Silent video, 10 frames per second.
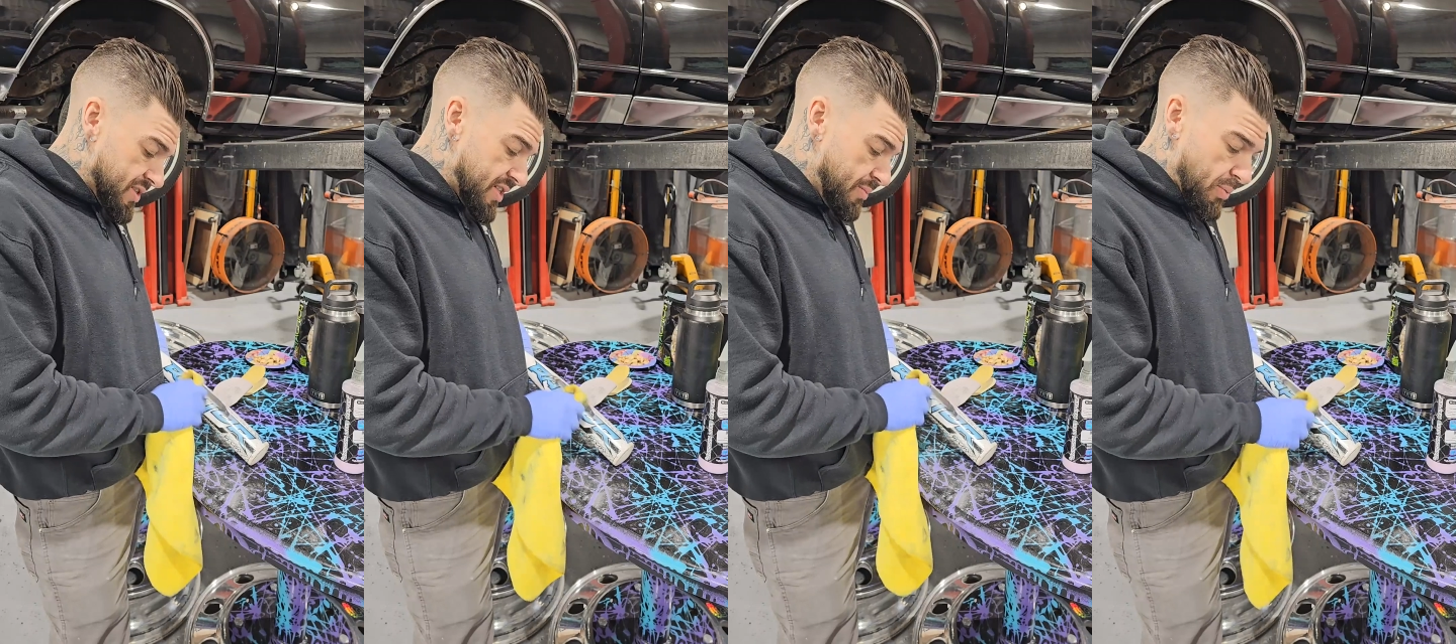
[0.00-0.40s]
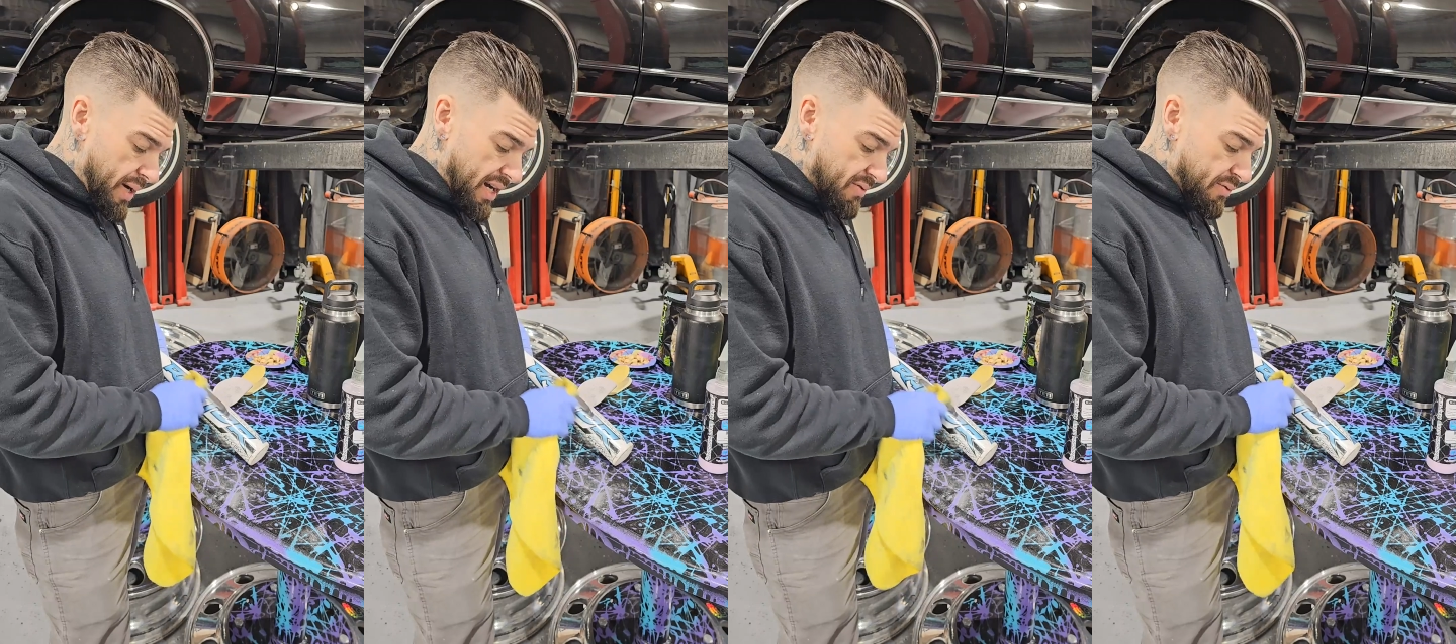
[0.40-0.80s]
a simple
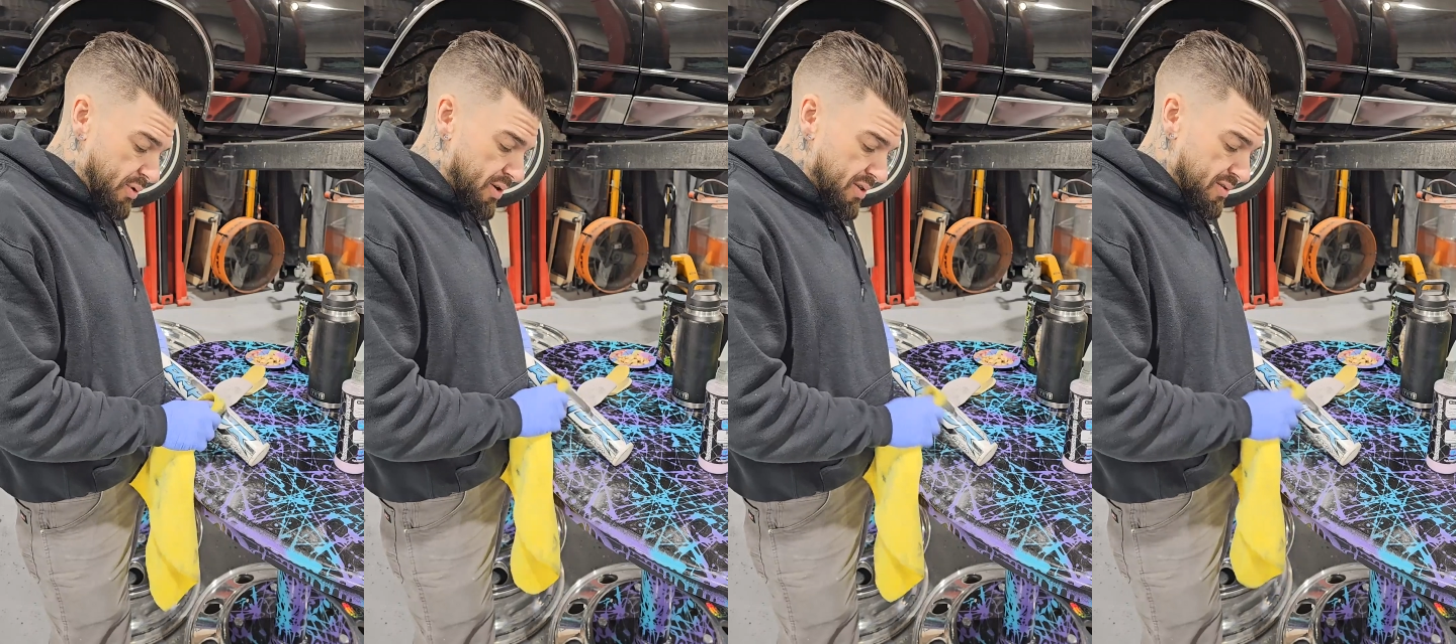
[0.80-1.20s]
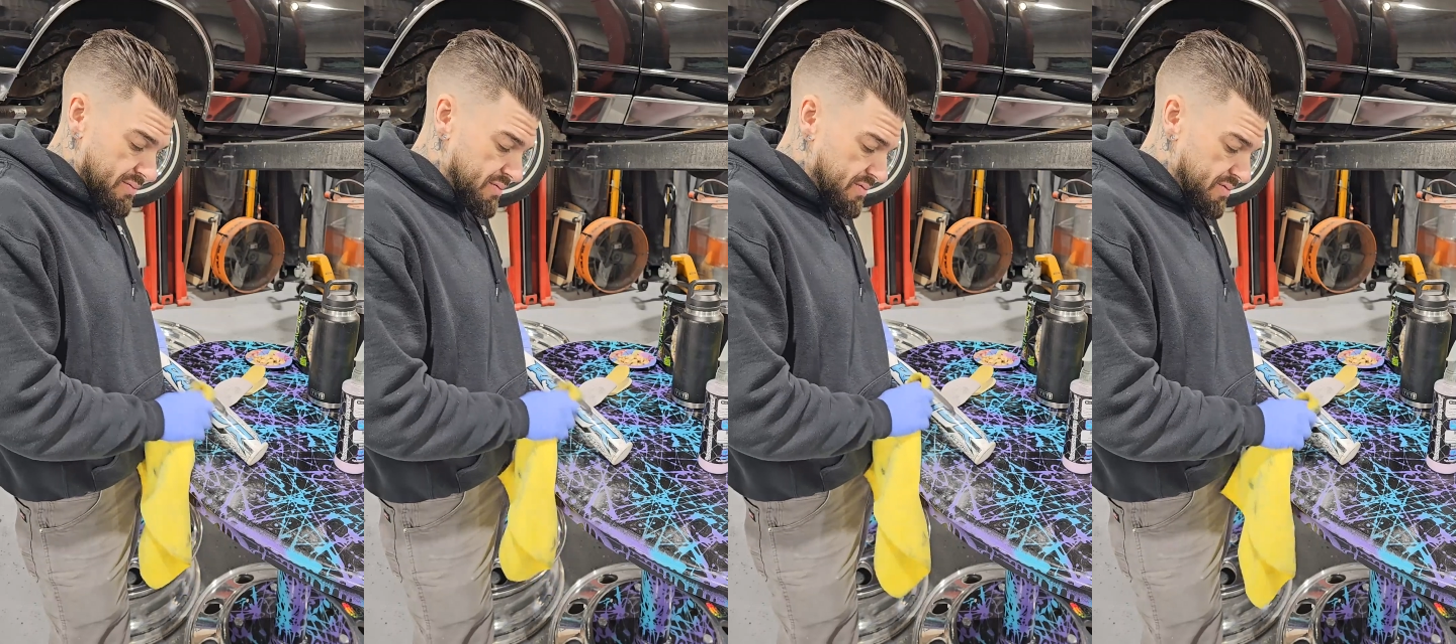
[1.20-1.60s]
back and forth,
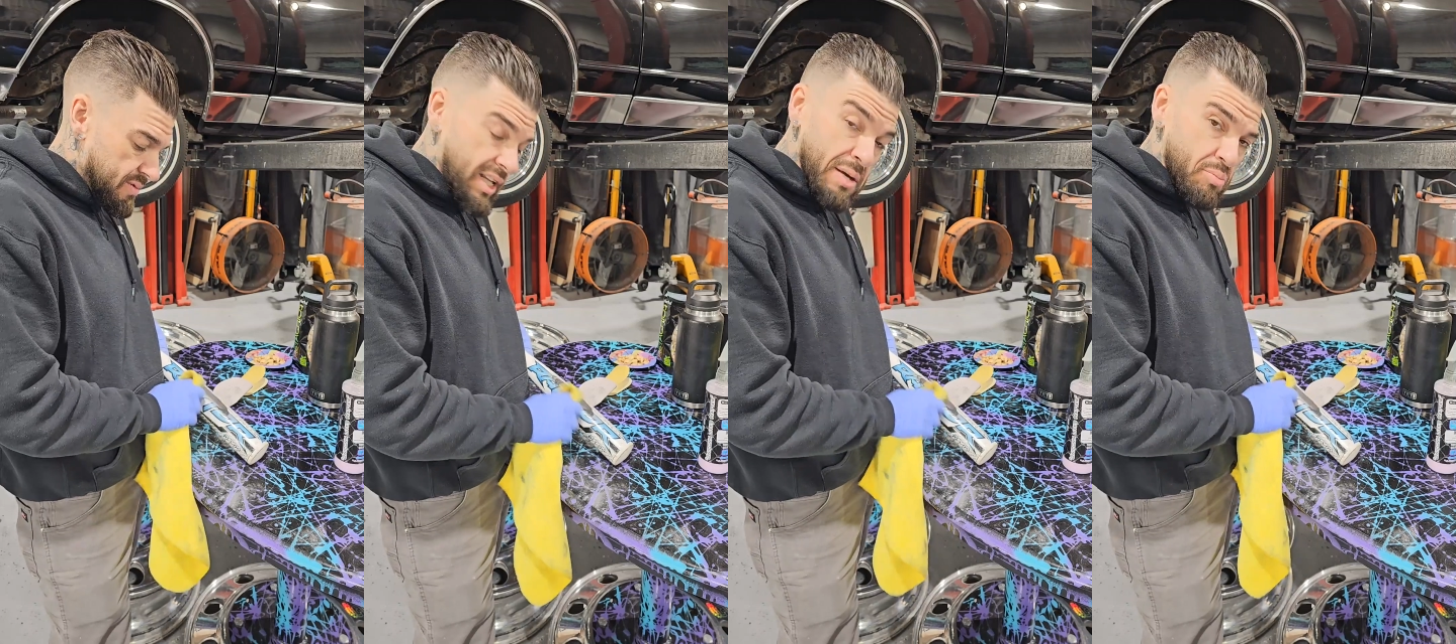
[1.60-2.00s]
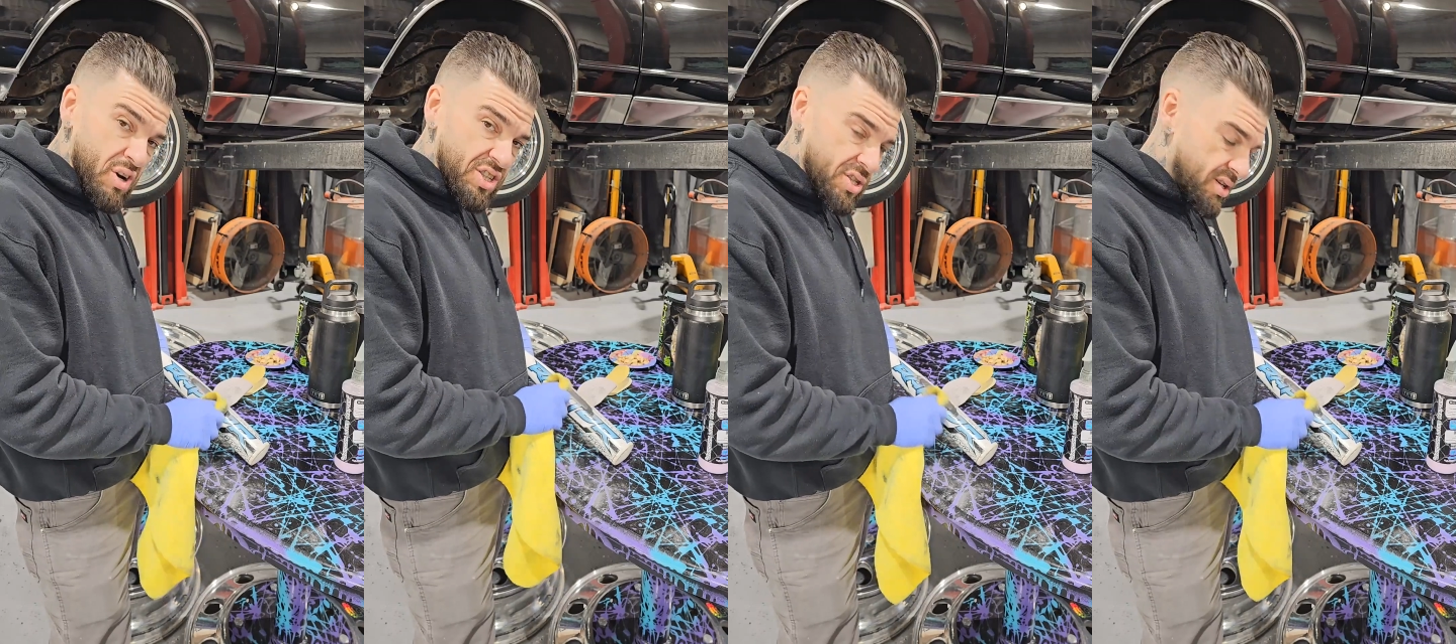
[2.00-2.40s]
light
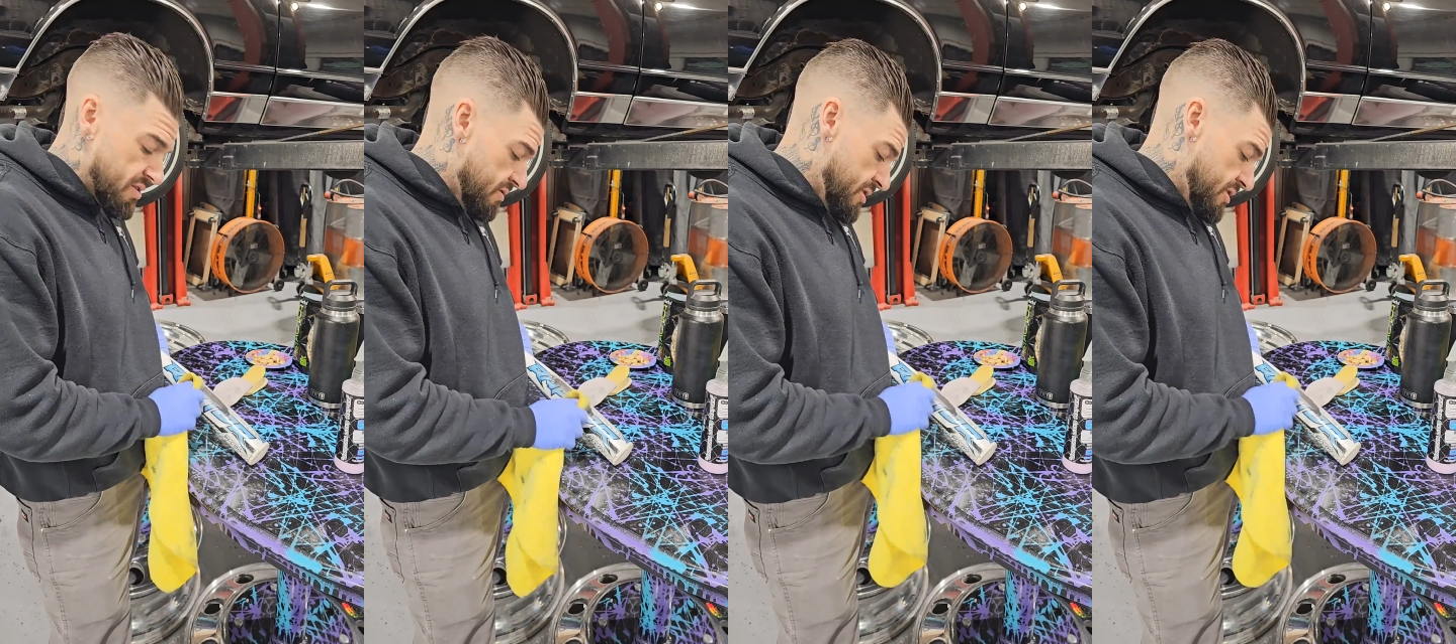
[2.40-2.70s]
pressure.